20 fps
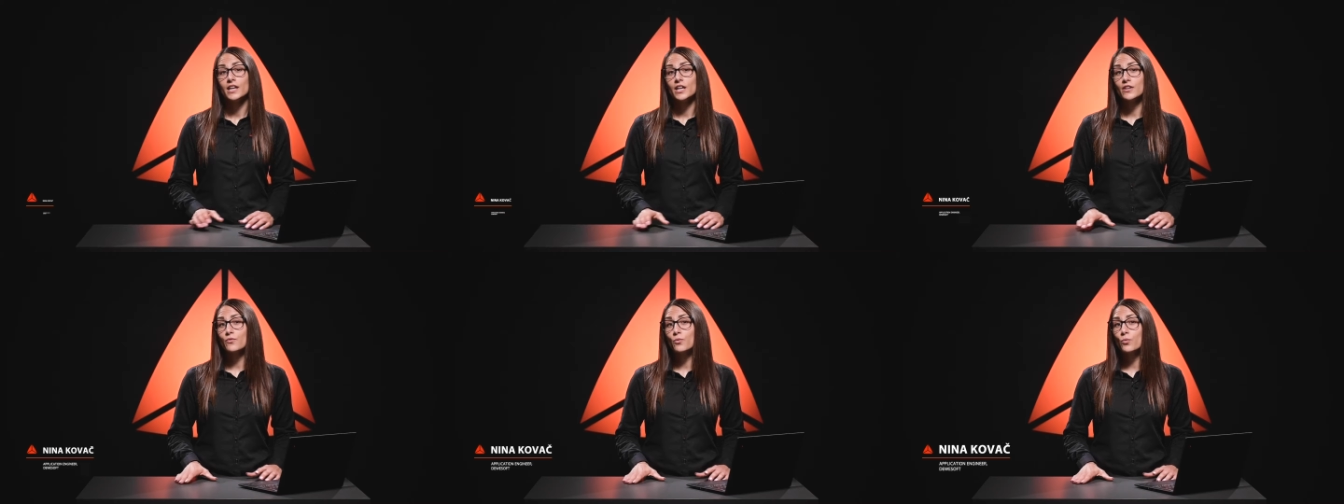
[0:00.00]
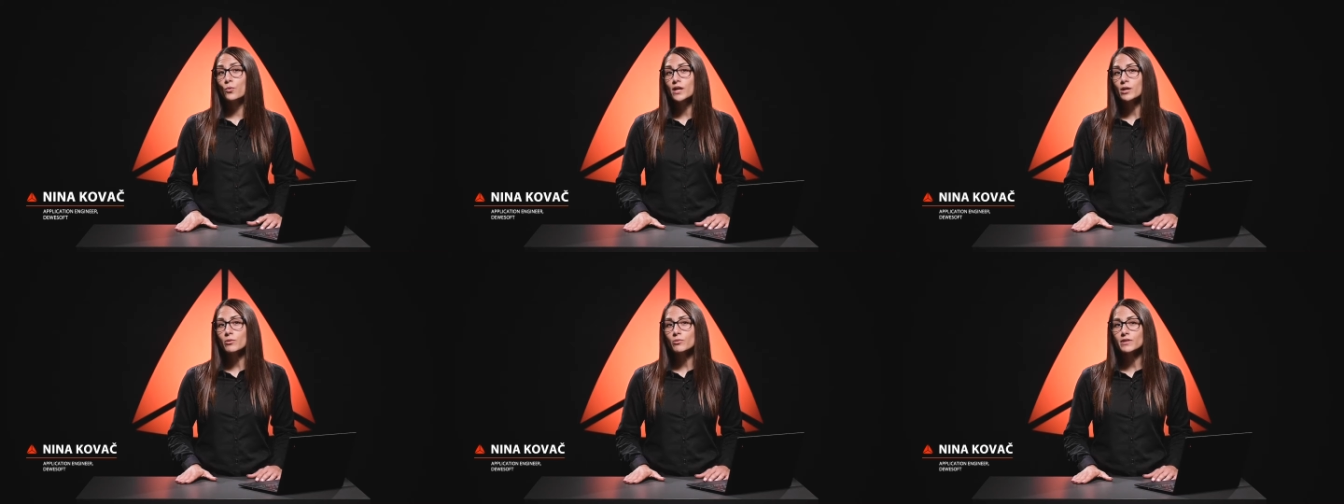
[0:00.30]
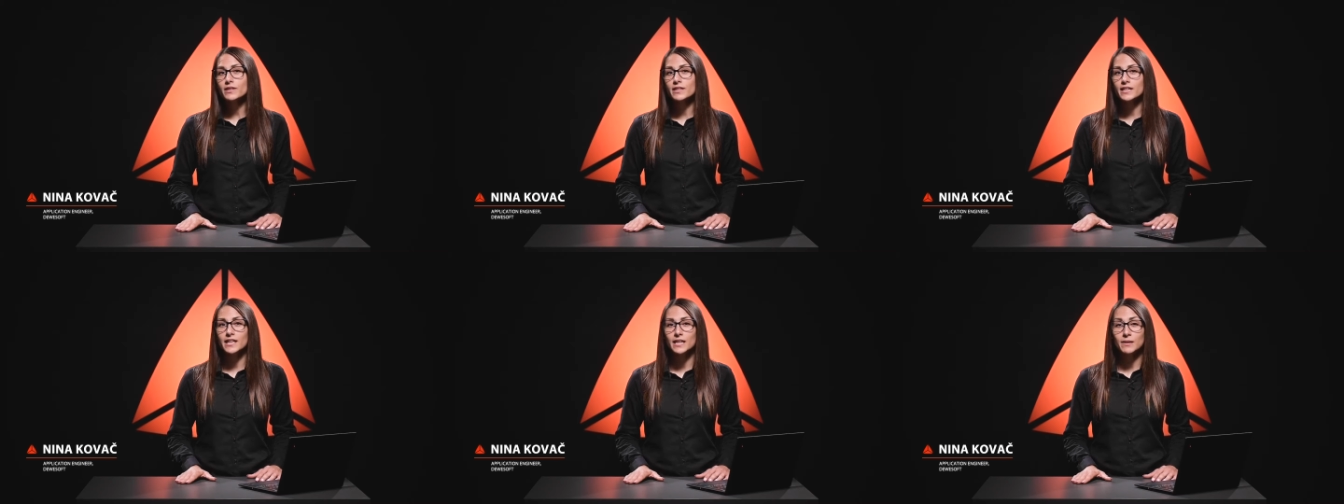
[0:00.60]
If we
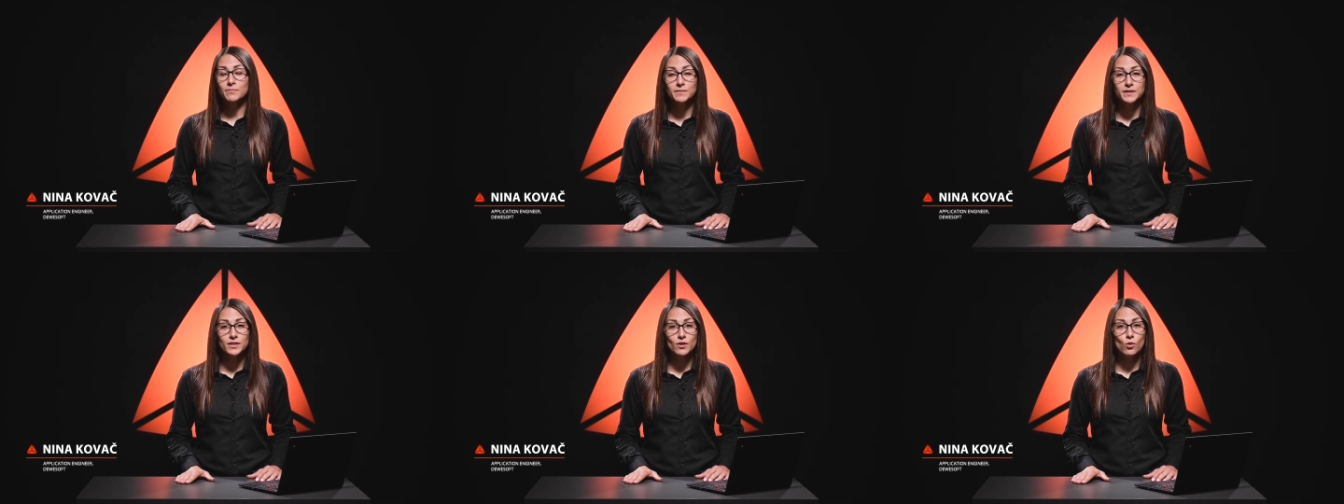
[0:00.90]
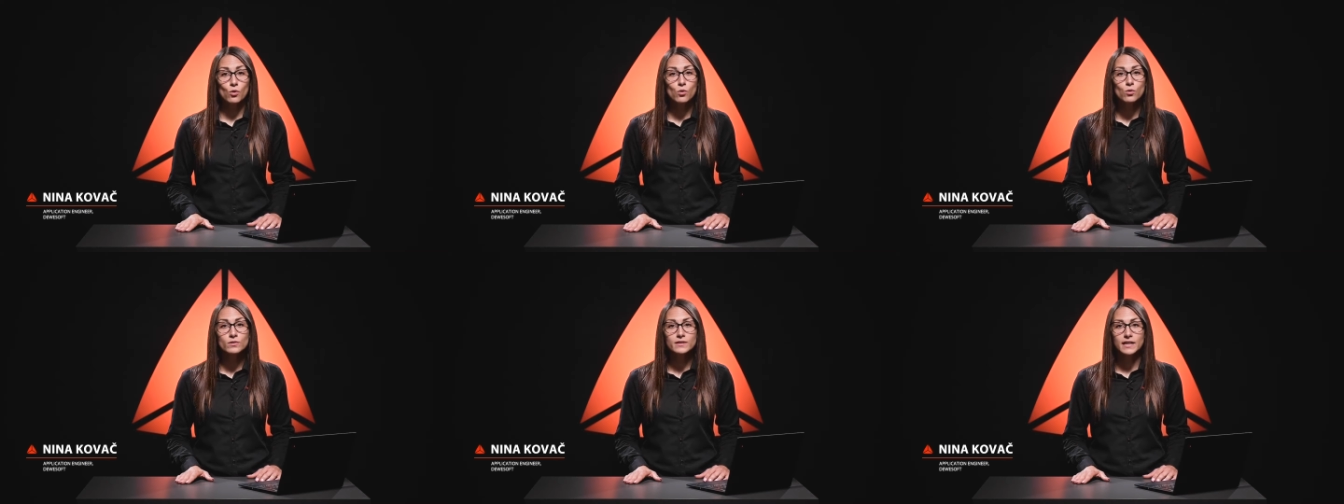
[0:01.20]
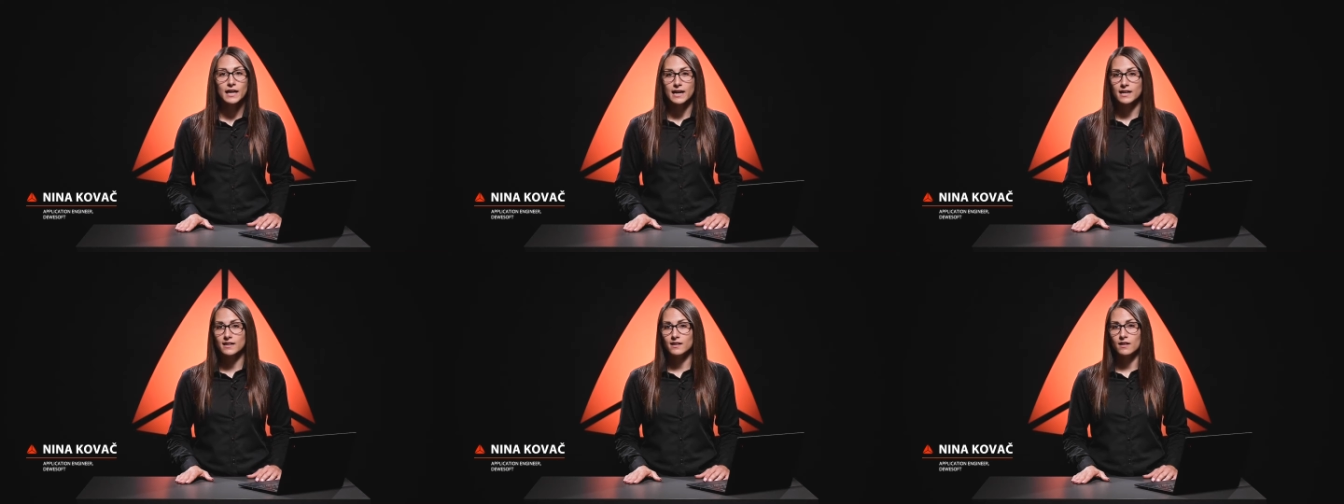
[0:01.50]
would keep the old
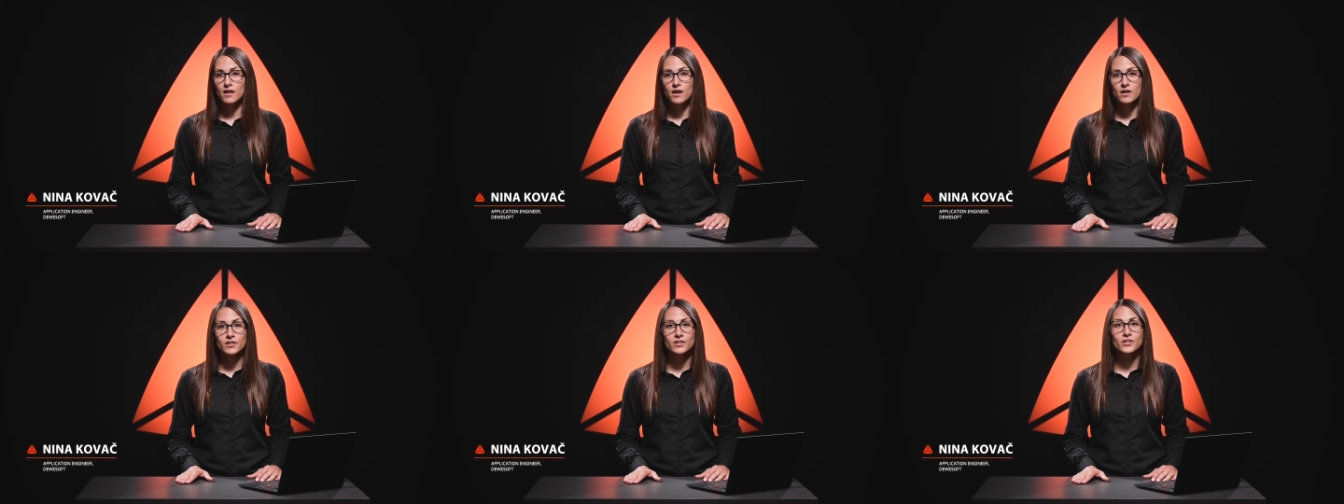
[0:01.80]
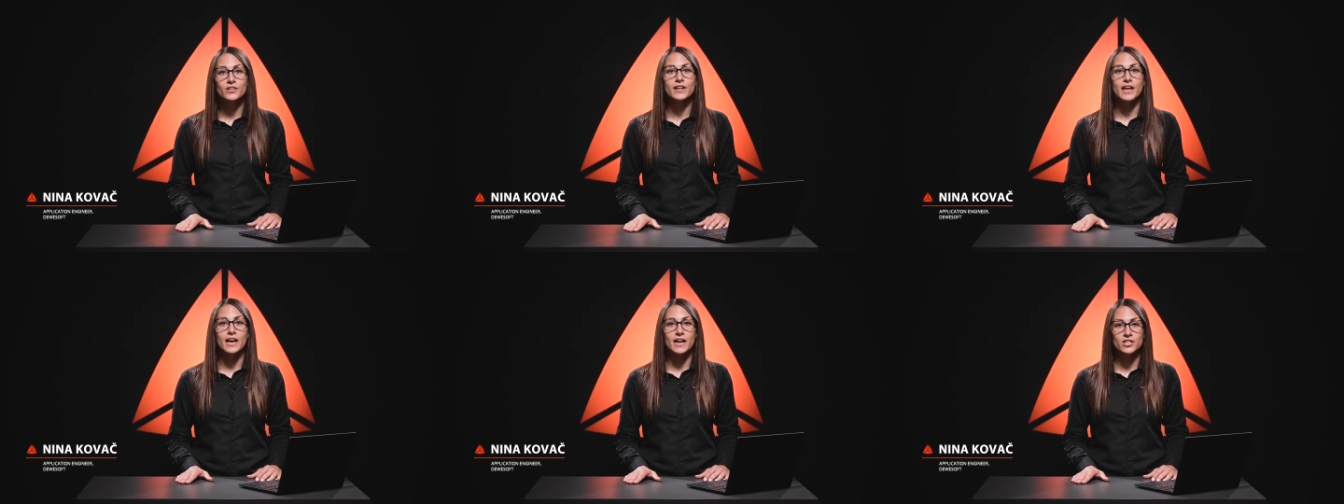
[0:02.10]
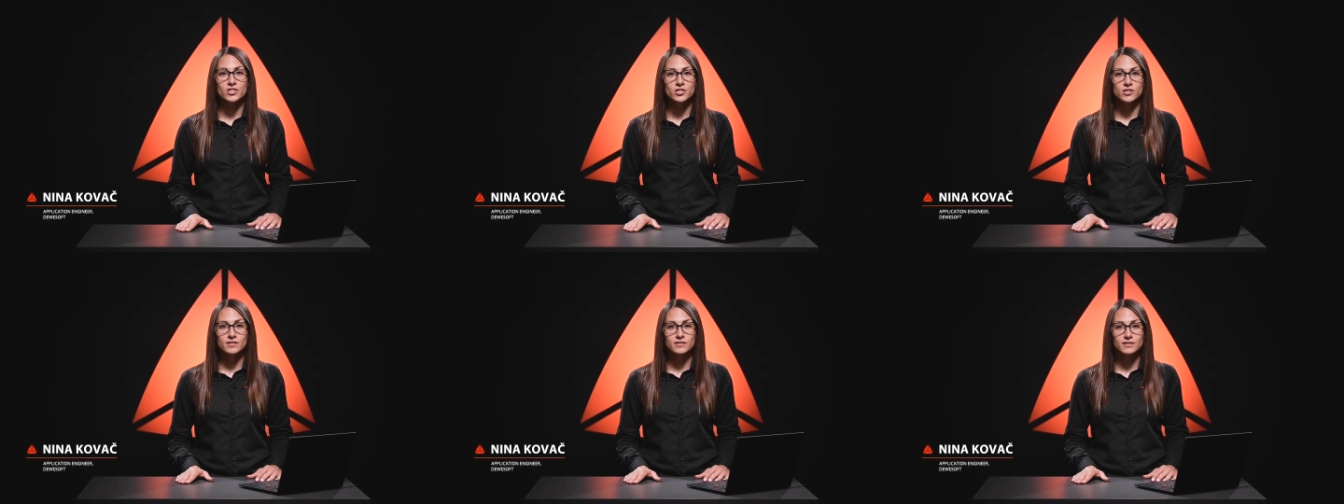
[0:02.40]
analog
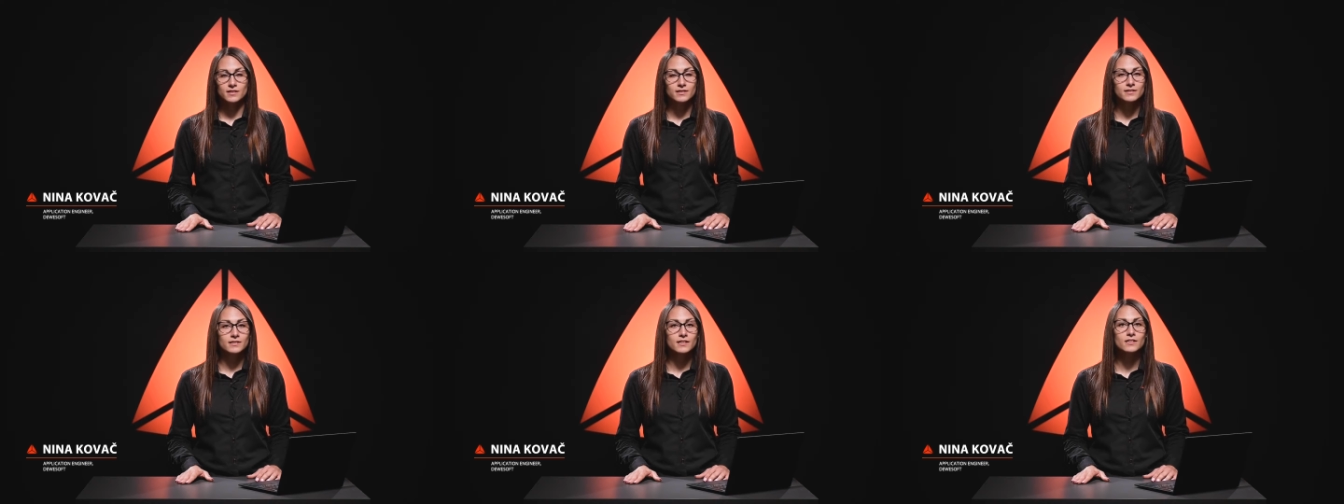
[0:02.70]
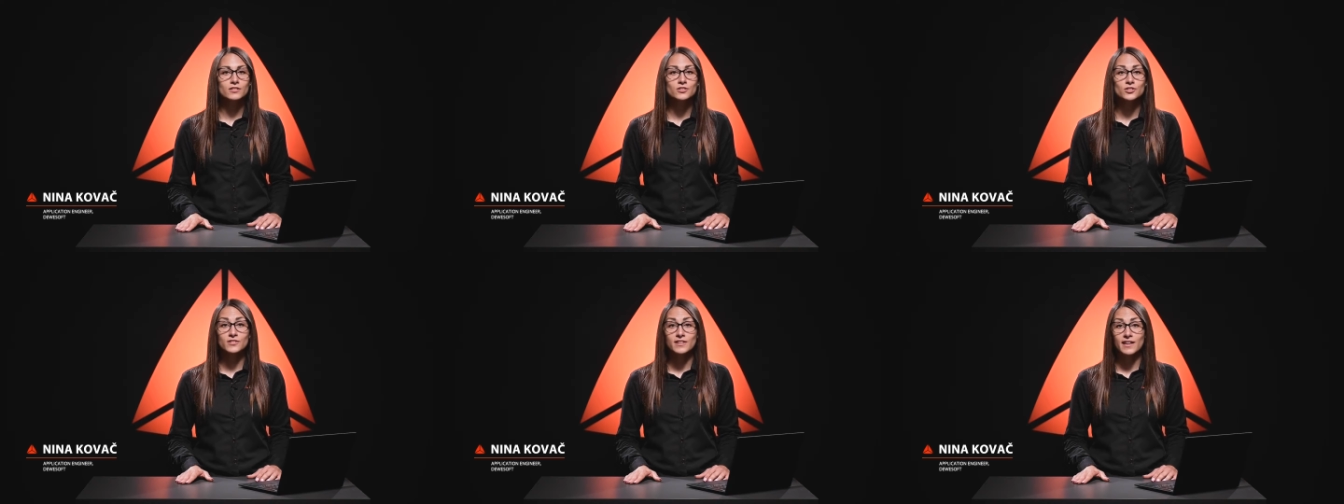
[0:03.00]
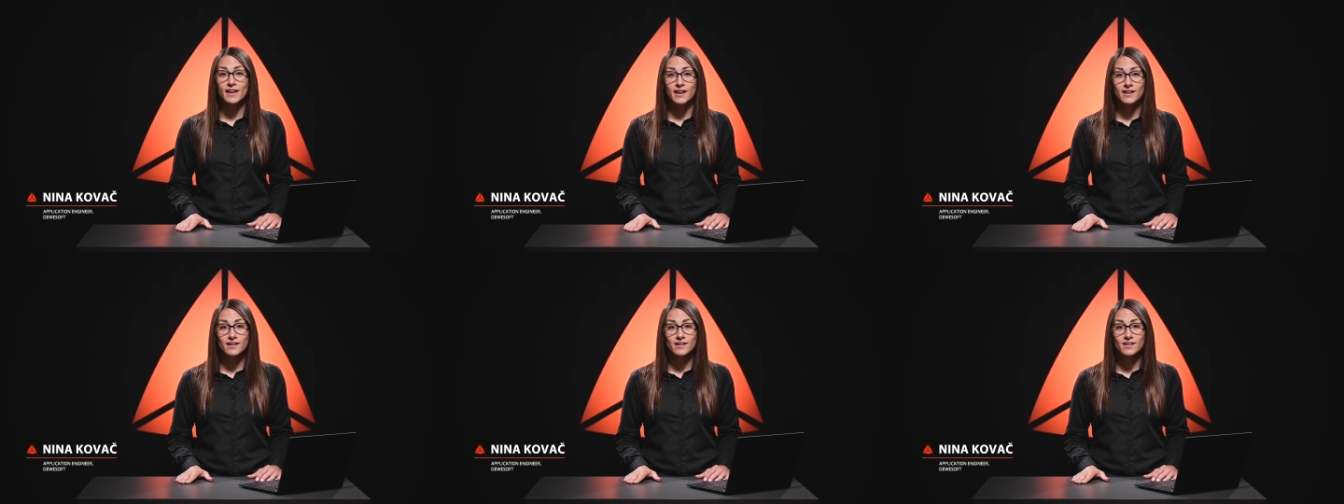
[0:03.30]
connections until
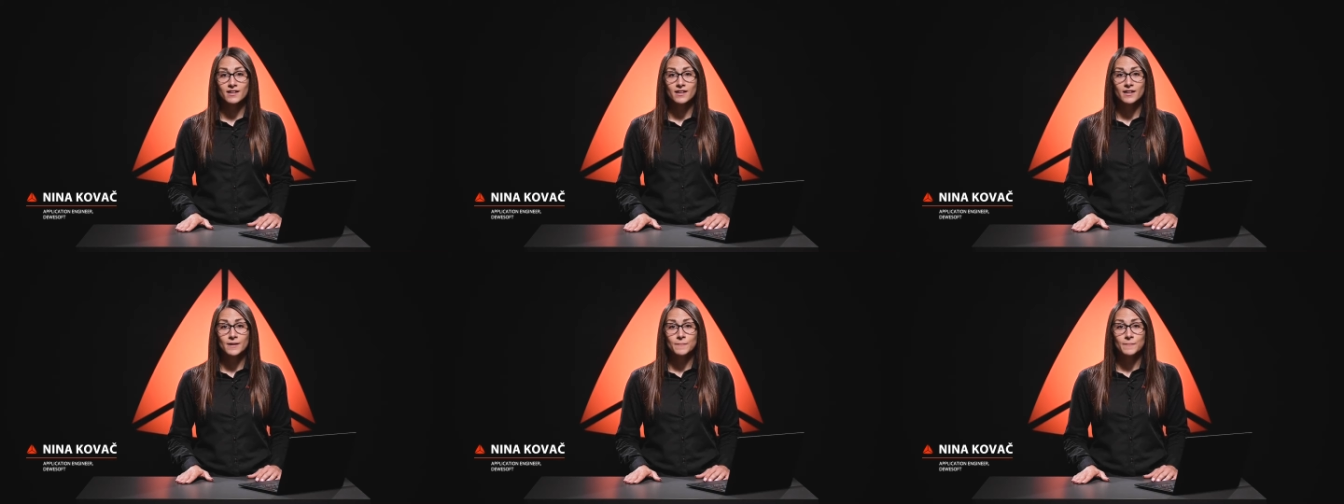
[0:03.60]
today,